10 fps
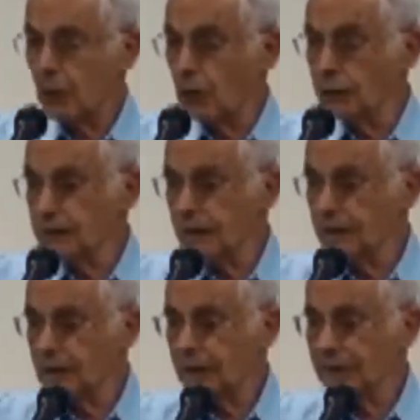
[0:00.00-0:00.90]

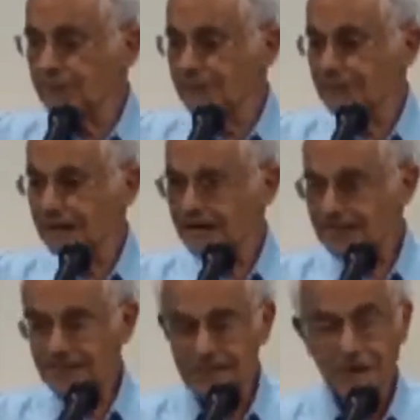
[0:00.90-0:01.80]
altar in
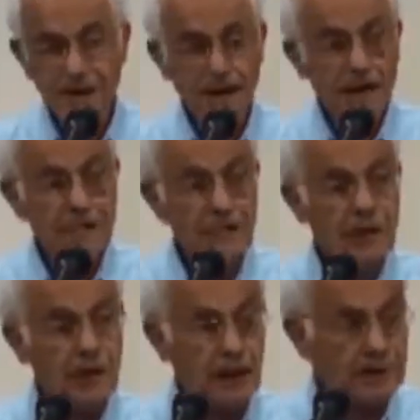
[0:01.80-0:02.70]
Eretz Israel,
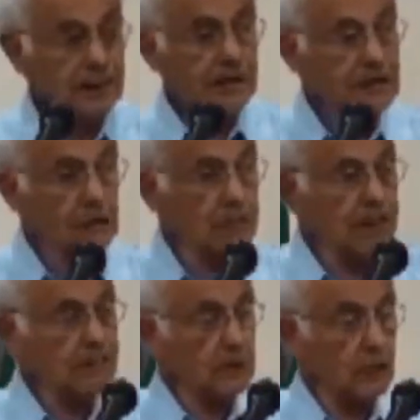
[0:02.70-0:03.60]
and here he
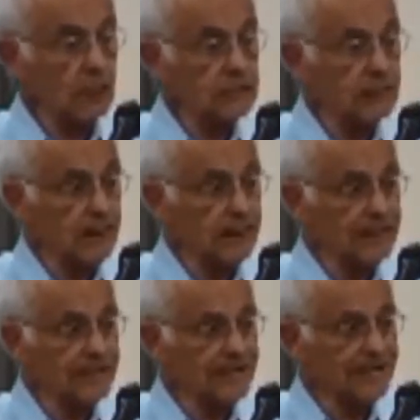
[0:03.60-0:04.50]
builds an altar
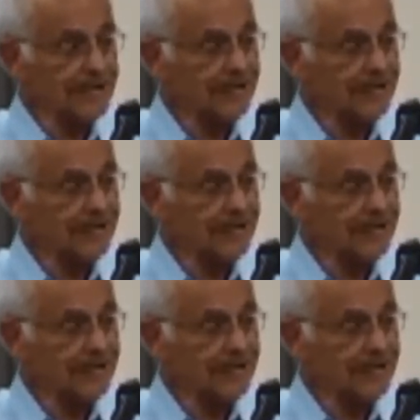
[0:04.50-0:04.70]
in